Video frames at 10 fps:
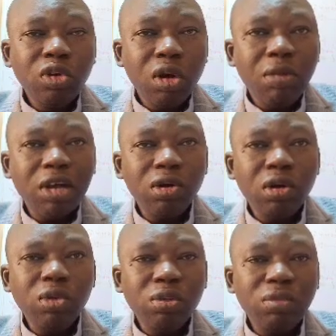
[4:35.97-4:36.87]
Come
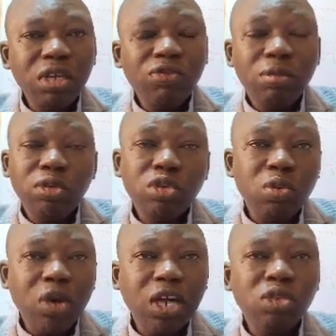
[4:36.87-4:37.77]
along with me from module
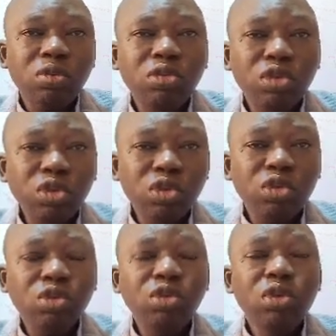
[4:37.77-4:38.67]
1 to
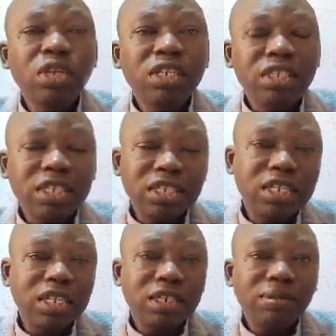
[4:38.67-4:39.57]
module
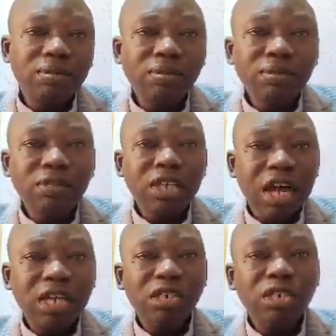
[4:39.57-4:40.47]
16
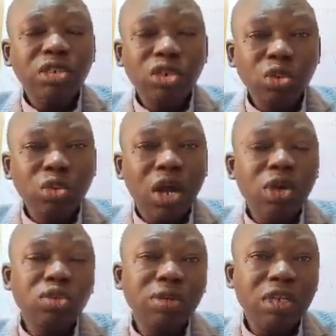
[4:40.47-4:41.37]
and you are
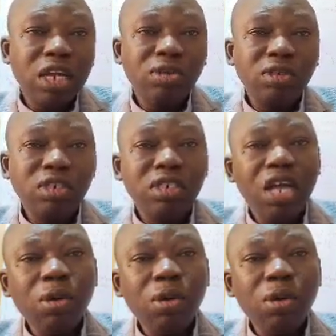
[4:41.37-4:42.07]
going to be glad you did.